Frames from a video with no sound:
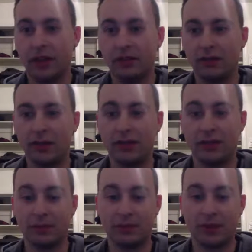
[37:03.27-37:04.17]
his
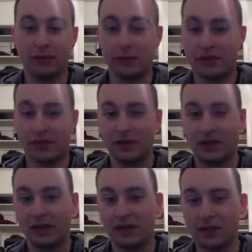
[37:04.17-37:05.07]
complaint wasn't
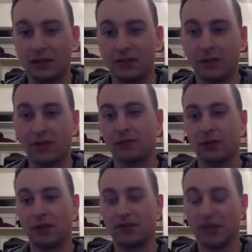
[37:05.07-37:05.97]
that John wasn't
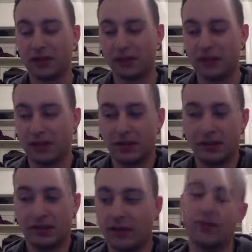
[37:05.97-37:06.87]
wearing reflectors. He
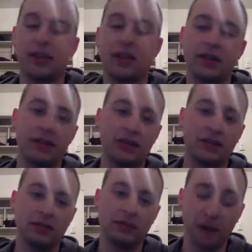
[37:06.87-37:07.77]
felt that the
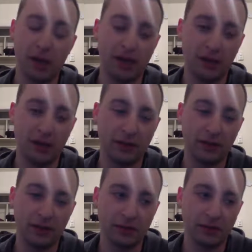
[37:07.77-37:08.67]

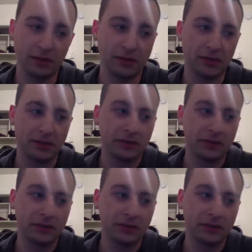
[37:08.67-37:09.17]
verdict was unreasonable.